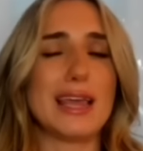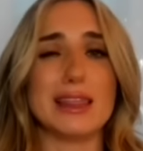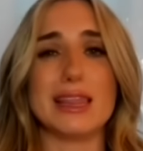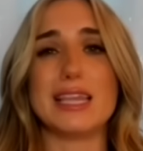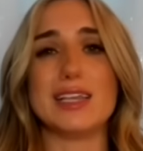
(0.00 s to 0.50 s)

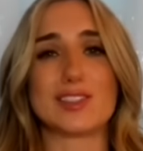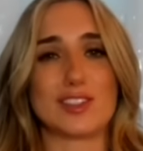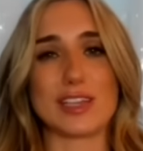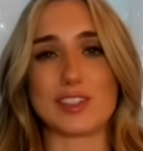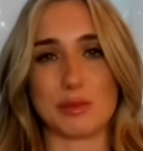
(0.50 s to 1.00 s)
least
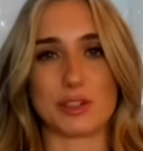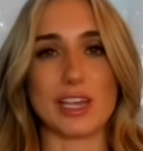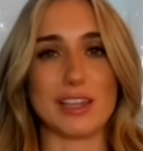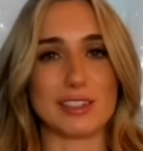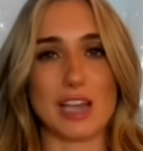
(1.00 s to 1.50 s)
60%
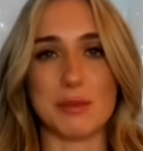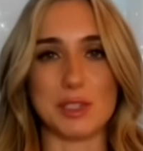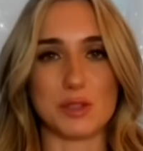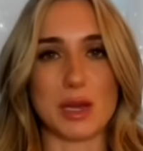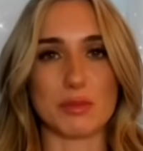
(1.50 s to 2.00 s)
of the time he's
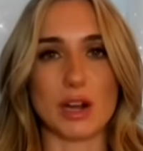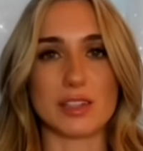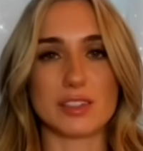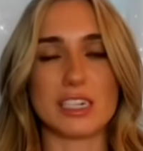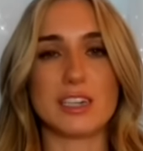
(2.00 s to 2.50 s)
been
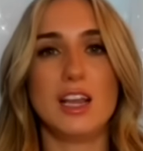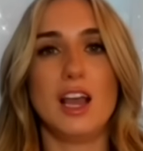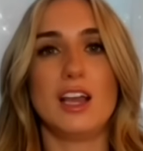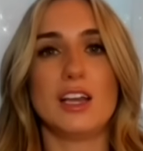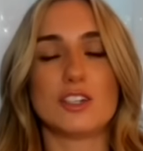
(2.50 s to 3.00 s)
president.
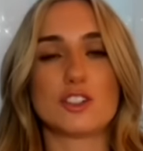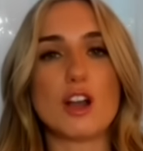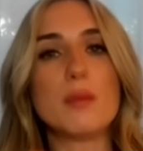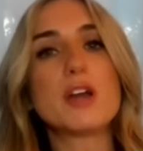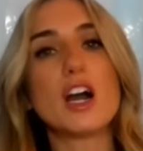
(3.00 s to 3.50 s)

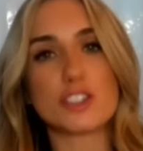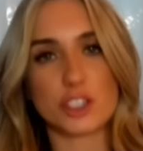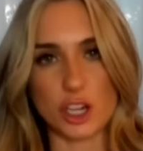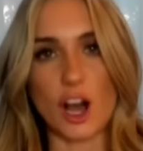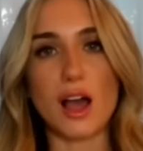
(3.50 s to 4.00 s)
Trump got
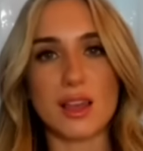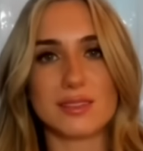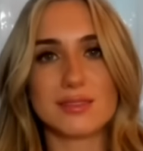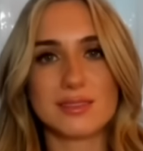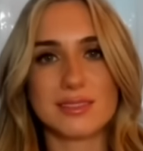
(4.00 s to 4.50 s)
shot
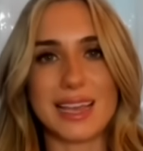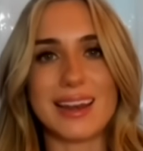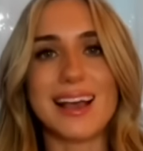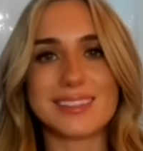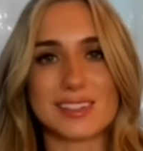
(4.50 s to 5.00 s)
and
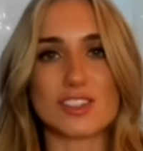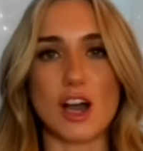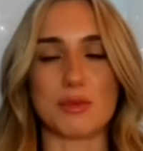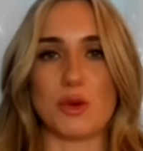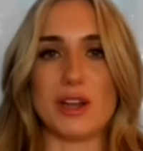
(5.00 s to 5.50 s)
hasn't
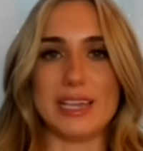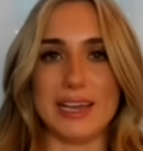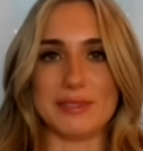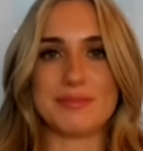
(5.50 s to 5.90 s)
stopped one day.